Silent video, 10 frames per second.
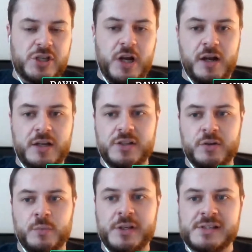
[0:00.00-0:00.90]
shock,
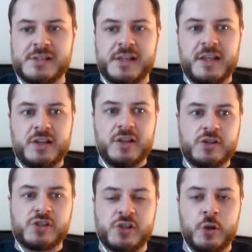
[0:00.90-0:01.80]
because
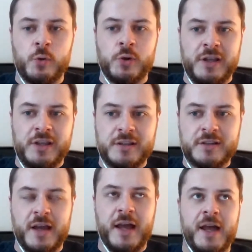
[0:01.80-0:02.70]
slowly
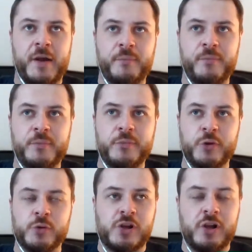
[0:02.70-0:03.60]

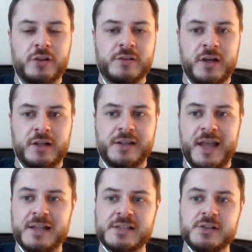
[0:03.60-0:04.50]
those all got
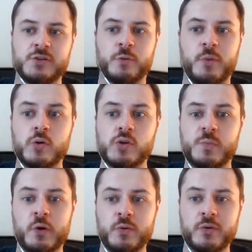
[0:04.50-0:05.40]
cancelled or
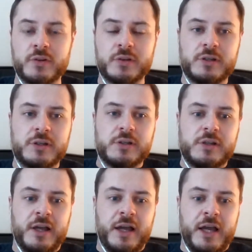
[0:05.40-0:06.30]
postponed.
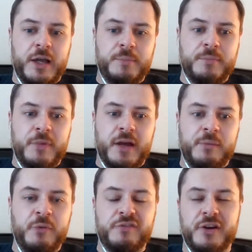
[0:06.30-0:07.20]

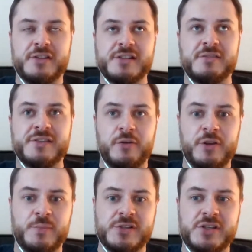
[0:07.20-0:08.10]
And we find ourselves now in
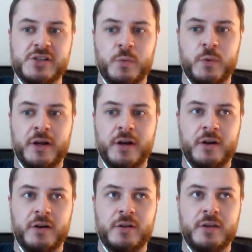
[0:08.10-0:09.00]
the position
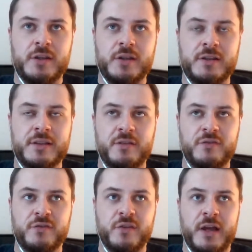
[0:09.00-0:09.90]
where
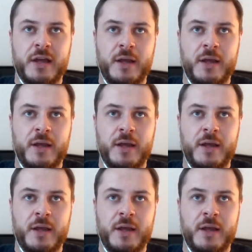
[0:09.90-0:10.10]
they've